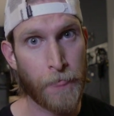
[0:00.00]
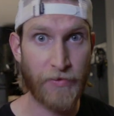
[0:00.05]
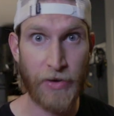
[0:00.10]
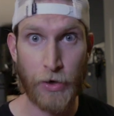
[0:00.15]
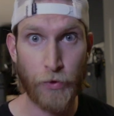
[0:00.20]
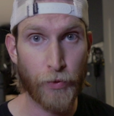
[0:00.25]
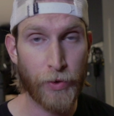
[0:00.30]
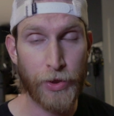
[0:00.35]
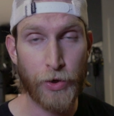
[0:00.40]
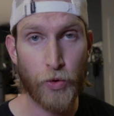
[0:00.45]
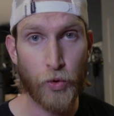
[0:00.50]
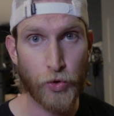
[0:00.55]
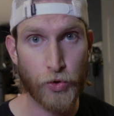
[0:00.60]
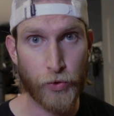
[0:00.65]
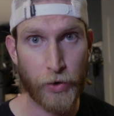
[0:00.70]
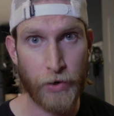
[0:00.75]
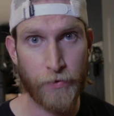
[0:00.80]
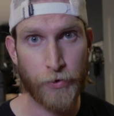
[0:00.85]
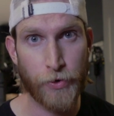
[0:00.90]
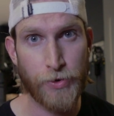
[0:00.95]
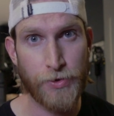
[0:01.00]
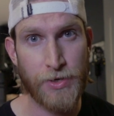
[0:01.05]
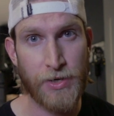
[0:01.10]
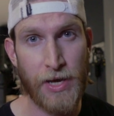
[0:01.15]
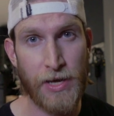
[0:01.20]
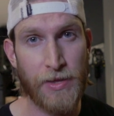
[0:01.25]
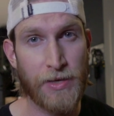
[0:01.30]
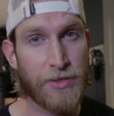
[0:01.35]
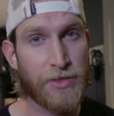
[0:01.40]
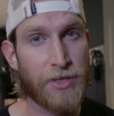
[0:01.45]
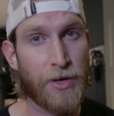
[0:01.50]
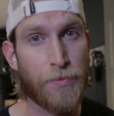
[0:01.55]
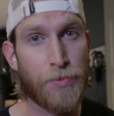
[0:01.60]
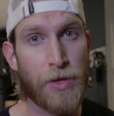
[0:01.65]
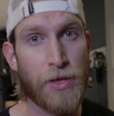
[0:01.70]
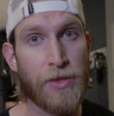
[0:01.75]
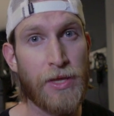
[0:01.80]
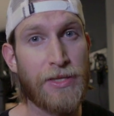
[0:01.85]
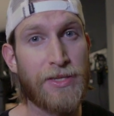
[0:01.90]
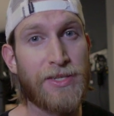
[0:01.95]
I've got a really cool trick for you today that's
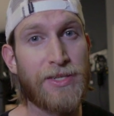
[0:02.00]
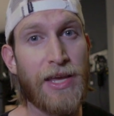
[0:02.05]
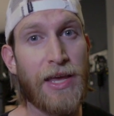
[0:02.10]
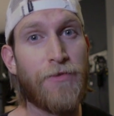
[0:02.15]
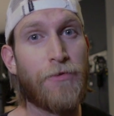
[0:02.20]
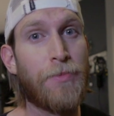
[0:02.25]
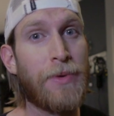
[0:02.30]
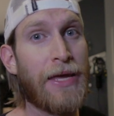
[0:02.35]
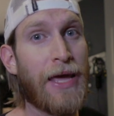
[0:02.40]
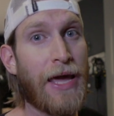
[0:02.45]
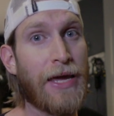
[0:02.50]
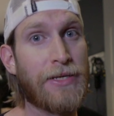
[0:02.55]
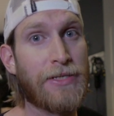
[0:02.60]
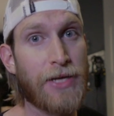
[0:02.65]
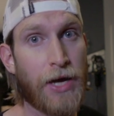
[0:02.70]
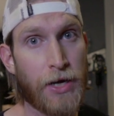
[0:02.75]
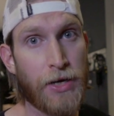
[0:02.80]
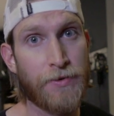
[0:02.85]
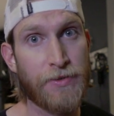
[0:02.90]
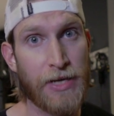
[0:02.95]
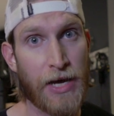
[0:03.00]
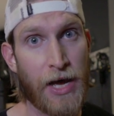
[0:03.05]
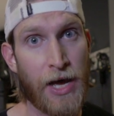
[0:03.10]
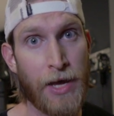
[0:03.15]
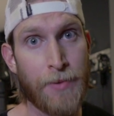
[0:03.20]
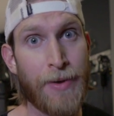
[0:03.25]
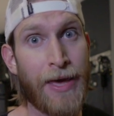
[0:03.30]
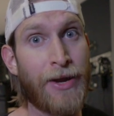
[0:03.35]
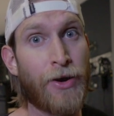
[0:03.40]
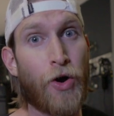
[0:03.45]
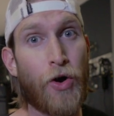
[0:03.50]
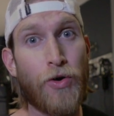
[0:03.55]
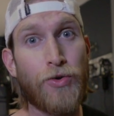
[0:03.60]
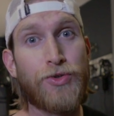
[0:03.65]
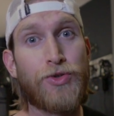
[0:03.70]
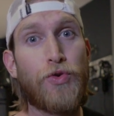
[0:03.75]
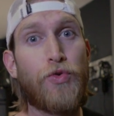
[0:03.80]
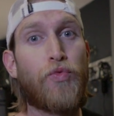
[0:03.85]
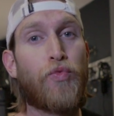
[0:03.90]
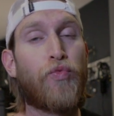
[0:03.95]
something that saved me a ton of time and
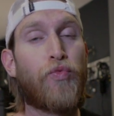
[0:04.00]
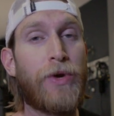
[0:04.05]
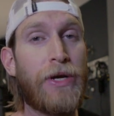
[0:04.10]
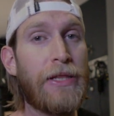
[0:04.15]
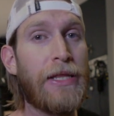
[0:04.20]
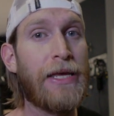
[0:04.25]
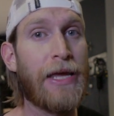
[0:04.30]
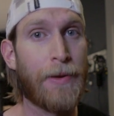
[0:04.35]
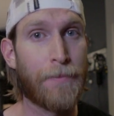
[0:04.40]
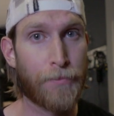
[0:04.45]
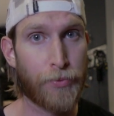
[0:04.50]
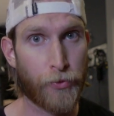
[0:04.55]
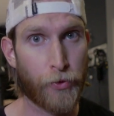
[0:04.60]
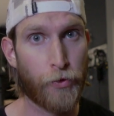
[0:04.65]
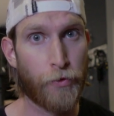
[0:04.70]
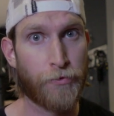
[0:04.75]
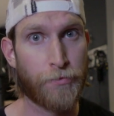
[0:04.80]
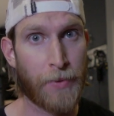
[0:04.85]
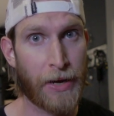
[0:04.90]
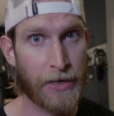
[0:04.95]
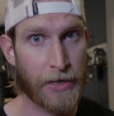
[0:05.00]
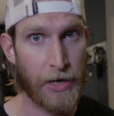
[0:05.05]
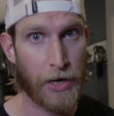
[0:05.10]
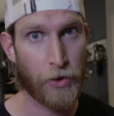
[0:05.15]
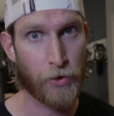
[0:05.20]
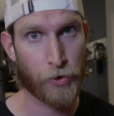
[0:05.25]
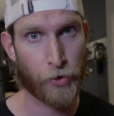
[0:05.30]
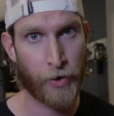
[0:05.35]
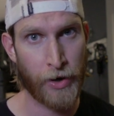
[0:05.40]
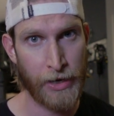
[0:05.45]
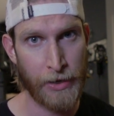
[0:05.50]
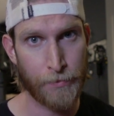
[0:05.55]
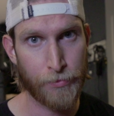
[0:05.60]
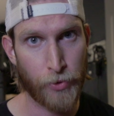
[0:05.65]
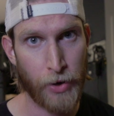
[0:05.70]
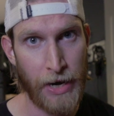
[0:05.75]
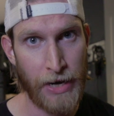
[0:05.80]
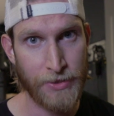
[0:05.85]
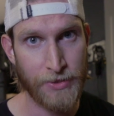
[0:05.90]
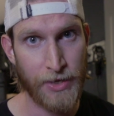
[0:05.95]
also really improved my color grading
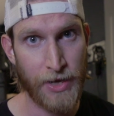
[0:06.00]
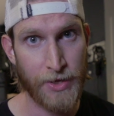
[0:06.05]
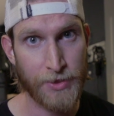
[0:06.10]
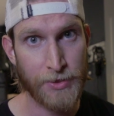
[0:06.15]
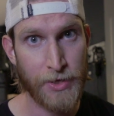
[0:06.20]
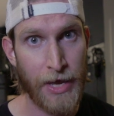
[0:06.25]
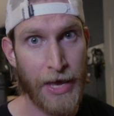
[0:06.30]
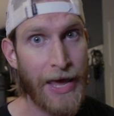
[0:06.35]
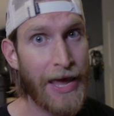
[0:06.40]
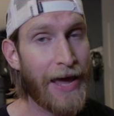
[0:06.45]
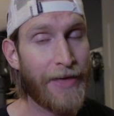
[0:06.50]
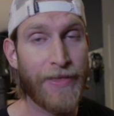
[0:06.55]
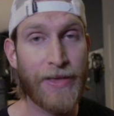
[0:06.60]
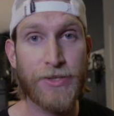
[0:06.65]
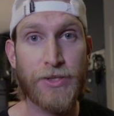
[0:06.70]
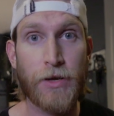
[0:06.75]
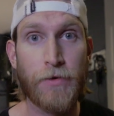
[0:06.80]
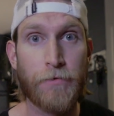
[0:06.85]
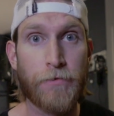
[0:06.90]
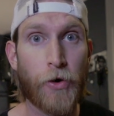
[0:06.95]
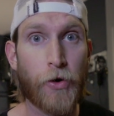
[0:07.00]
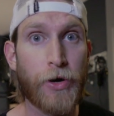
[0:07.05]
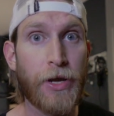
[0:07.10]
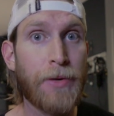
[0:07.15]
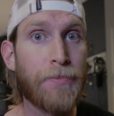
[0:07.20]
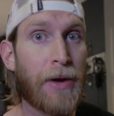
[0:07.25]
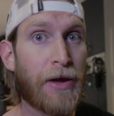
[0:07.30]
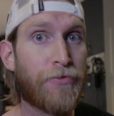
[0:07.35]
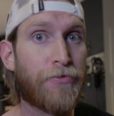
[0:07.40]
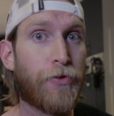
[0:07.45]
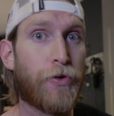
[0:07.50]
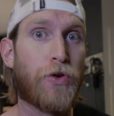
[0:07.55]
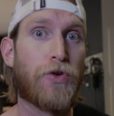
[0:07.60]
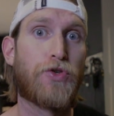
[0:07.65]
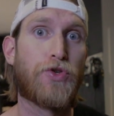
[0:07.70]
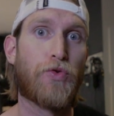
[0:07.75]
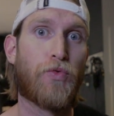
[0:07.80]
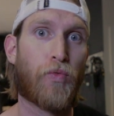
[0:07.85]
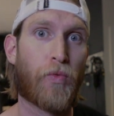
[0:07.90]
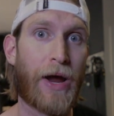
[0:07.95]
process, and that's converting my
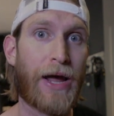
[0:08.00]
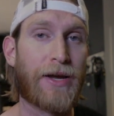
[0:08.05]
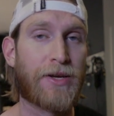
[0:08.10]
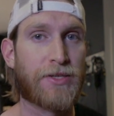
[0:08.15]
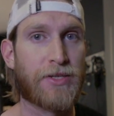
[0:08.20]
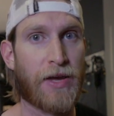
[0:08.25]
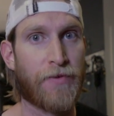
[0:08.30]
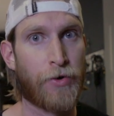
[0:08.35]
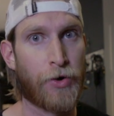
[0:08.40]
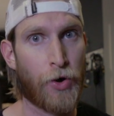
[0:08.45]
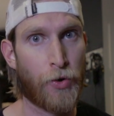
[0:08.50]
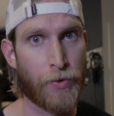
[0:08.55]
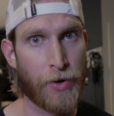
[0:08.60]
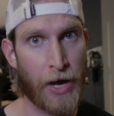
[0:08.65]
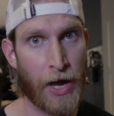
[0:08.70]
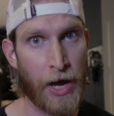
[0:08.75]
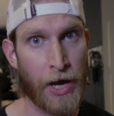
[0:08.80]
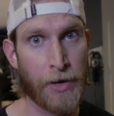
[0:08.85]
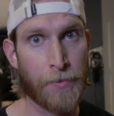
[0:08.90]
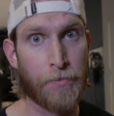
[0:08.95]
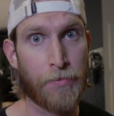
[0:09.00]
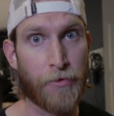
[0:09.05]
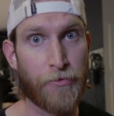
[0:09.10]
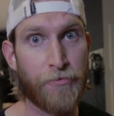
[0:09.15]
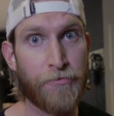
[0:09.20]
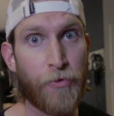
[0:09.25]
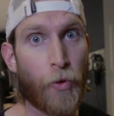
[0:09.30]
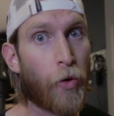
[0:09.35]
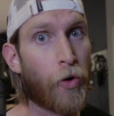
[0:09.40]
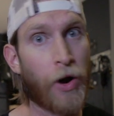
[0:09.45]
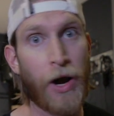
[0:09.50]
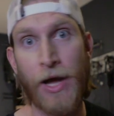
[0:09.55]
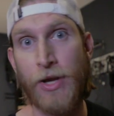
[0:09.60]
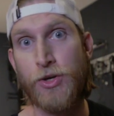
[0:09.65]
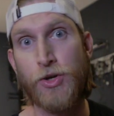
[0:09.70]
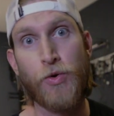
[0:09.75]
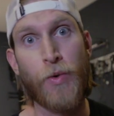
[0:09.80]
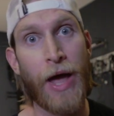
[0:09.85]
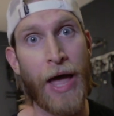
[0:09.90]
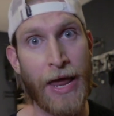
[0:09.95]
footage to Rec. 709 before I
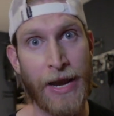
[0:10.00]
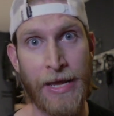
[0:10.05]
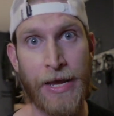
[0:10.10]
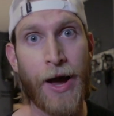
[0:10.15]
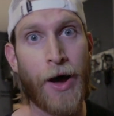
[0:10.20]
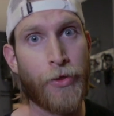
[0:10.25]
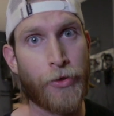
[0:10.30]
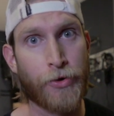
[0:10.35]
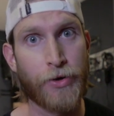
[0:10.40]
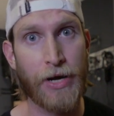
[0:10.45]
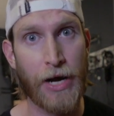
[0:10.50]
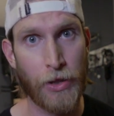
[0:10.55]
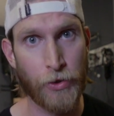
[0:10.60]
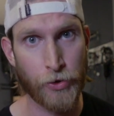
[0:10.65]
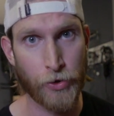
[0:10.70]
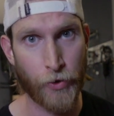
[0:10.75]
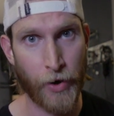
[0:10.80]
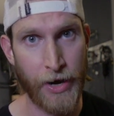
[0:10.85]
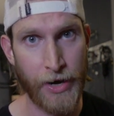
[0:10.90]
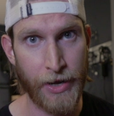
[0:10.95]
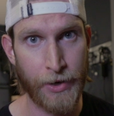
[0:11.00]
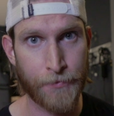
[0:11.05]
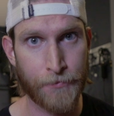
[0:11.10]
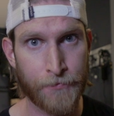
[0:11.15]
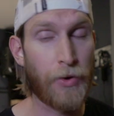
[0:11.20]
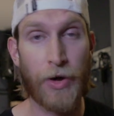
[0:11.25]
do any other color grading.